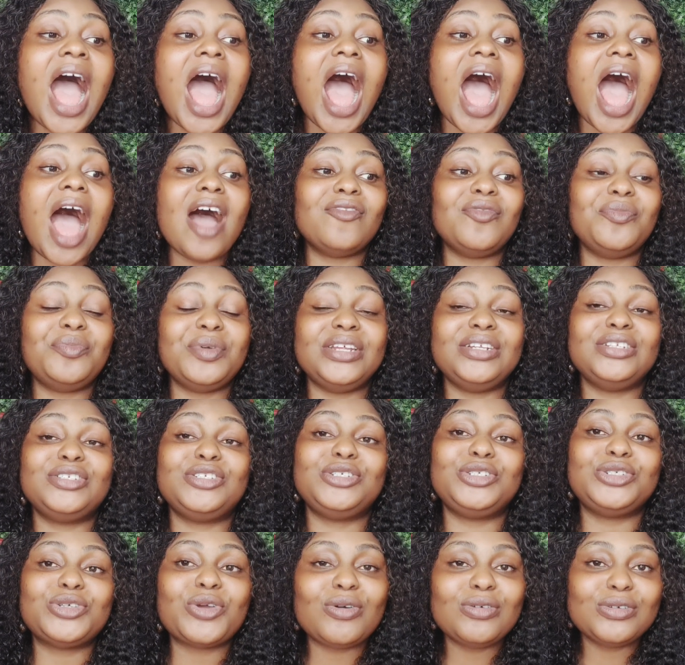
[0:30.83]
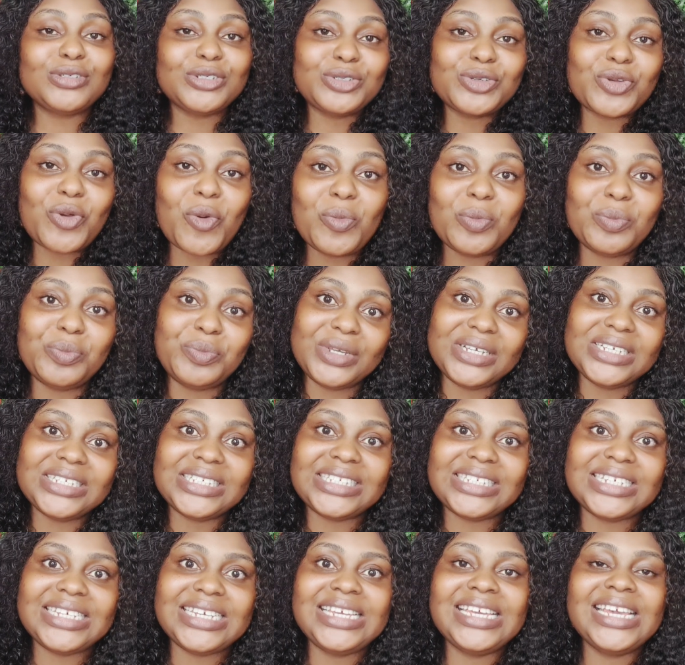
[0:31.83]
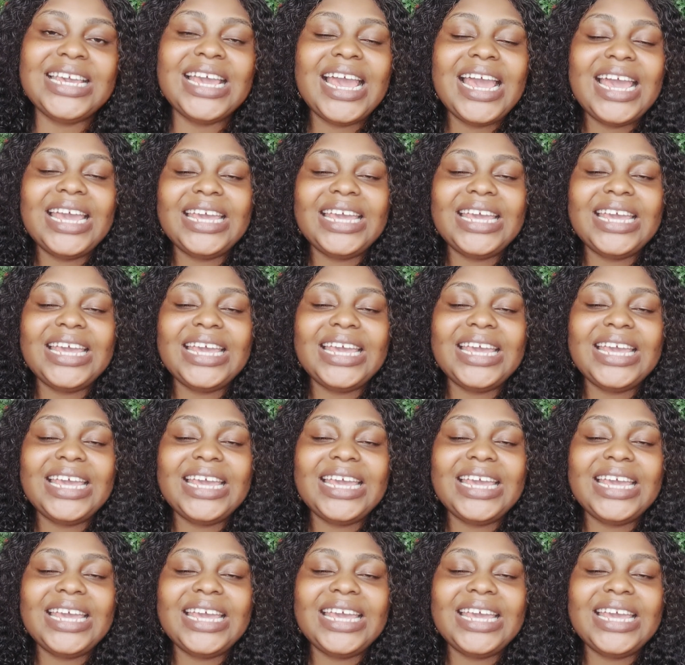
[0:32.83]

I've been so busy.